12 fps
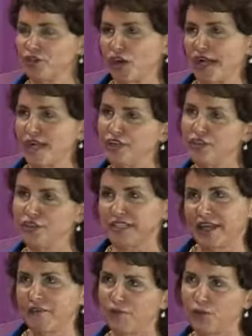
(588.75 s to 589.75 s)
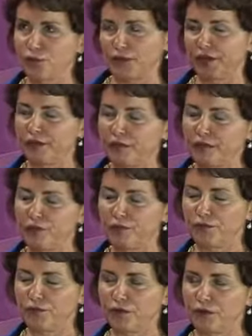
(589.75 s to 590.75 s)
We try to use that
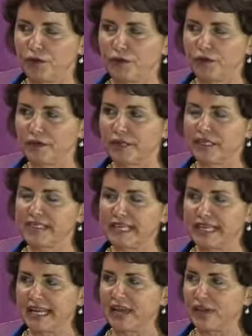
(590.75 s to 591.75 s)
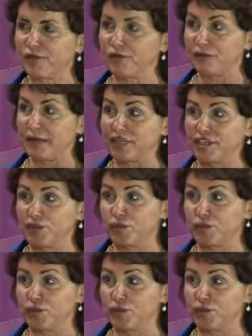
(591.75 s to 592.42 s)
for sending out information,